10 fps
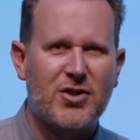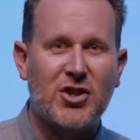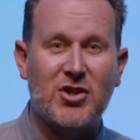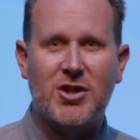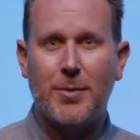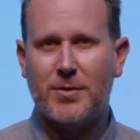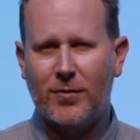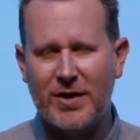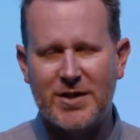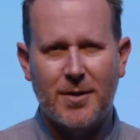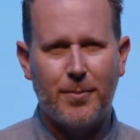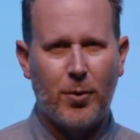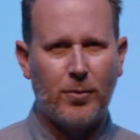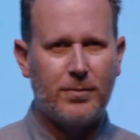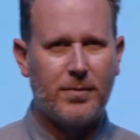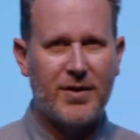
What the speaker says: deceptively simple.